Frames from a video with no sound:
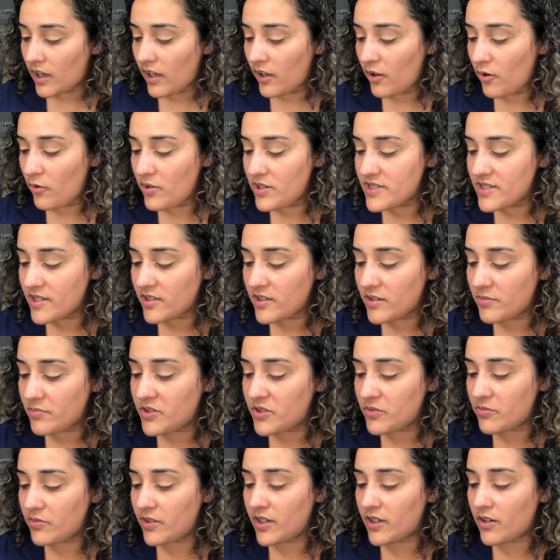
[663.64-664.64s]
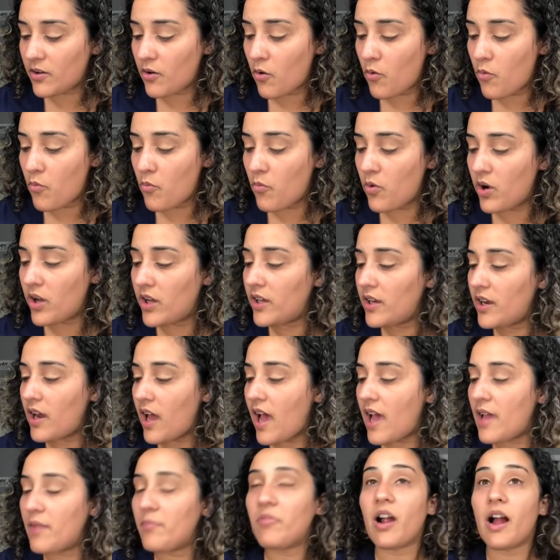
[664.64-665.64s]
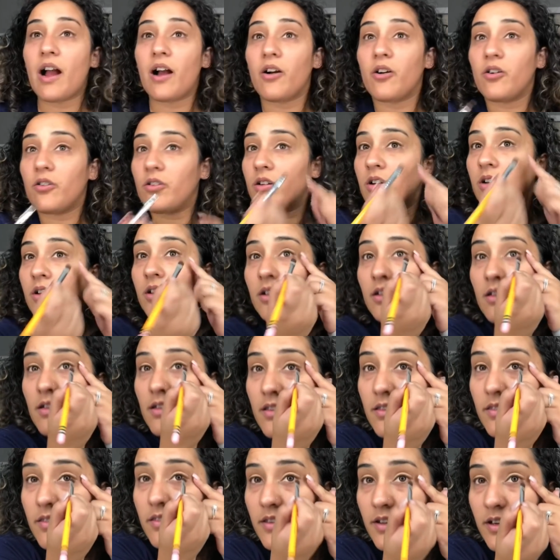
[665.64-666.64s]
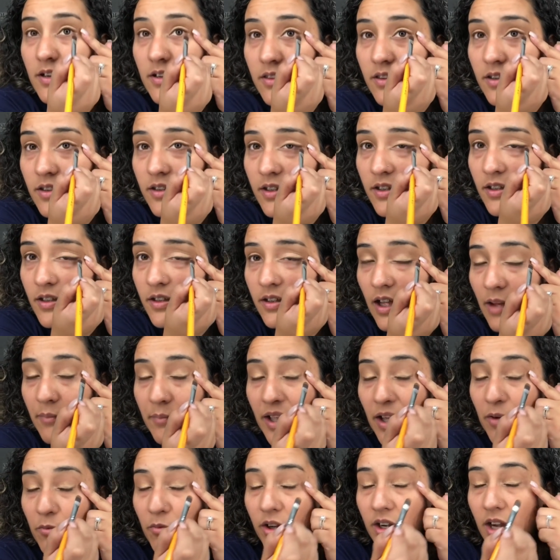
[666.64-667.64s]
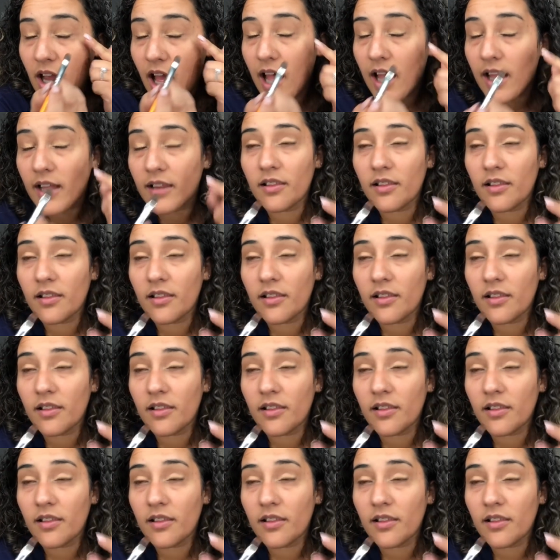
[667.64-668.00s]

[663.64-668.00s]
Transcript: I always end up doing one eyebrow thicker than the other. One